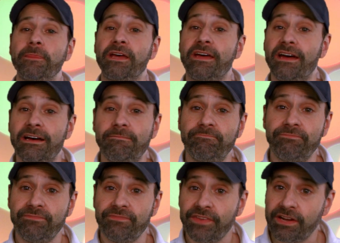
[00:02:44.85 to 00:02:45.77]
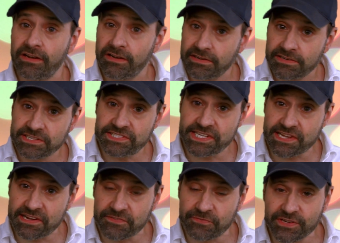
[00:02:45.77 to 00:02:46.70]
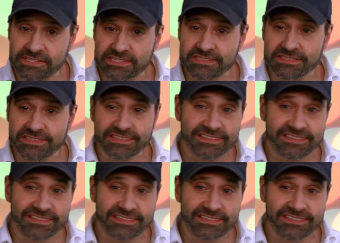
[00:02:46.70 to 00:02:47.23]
Okay? You see the difference?